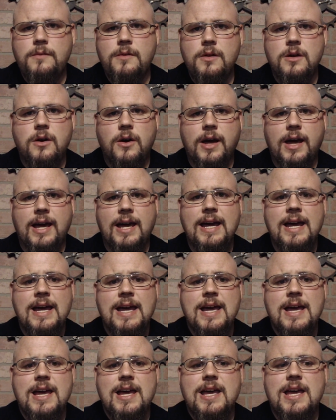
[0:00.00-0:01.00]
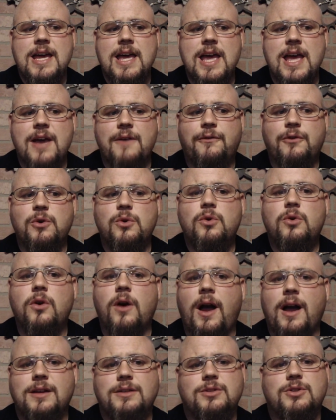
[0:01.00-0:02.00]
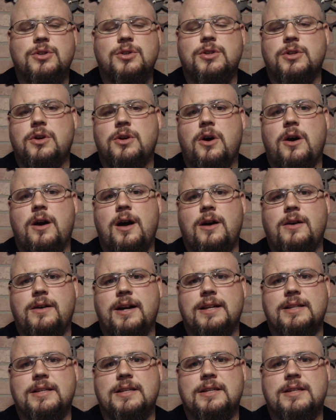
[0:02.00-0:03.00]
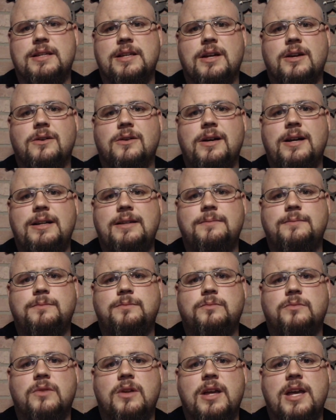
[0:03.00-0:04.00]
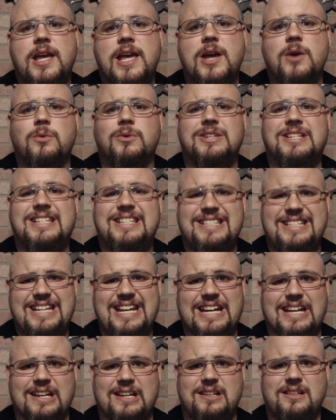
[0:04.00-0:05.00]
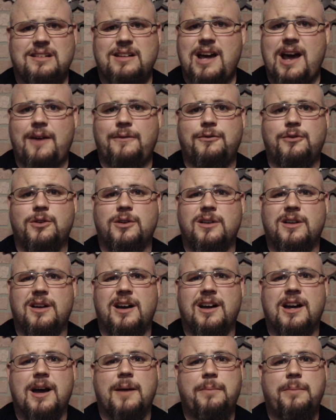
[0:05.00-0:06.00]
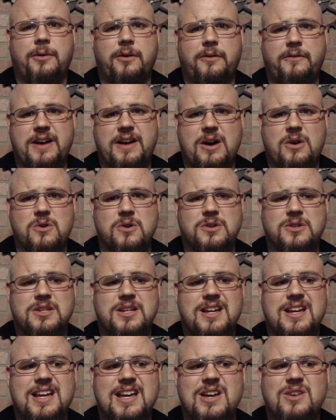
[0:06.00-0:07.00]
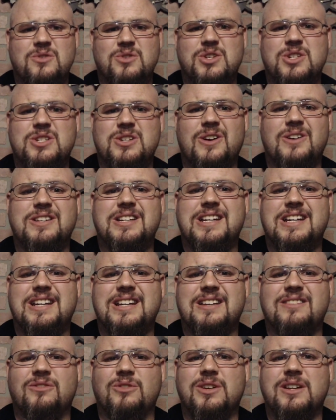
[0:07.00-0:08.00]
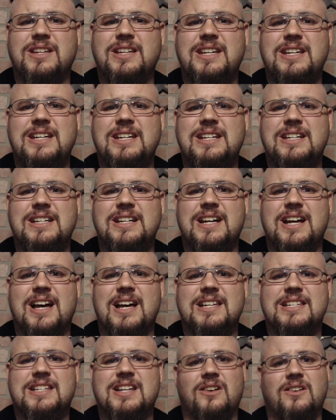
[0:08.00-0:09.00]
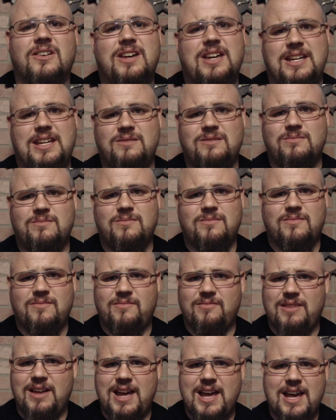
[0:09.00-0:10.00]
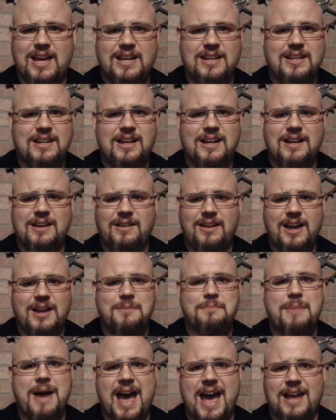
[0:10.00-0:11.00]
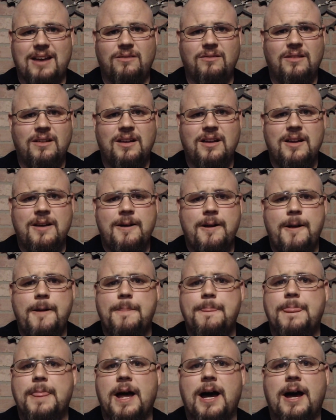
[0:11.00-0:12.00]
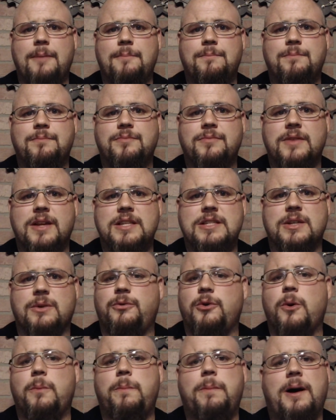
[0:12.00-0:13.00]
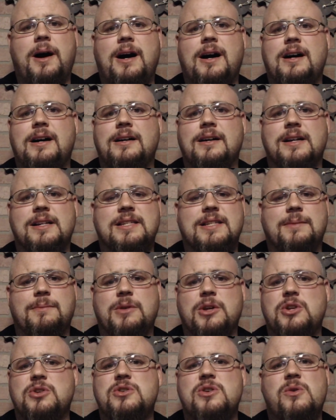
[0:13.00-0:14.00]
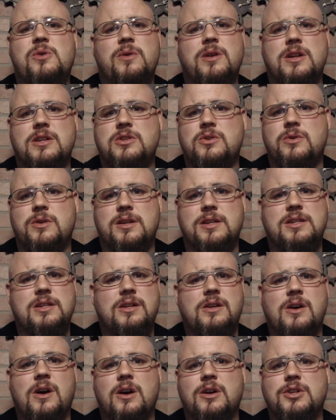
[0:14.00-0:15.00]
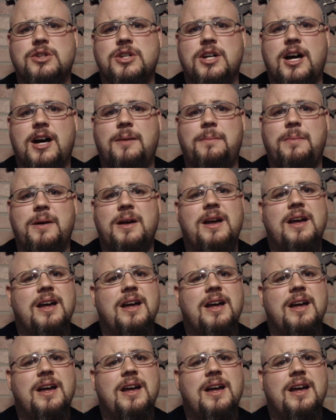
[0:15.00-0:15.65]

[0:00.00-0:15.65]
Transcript: Okay? If you grind your cigar out like it's a cigarette, it will stink after a couple of hours. It will start to get really skunky and bad. It's a faux pas. It's something you don't want to do at a cigar shop.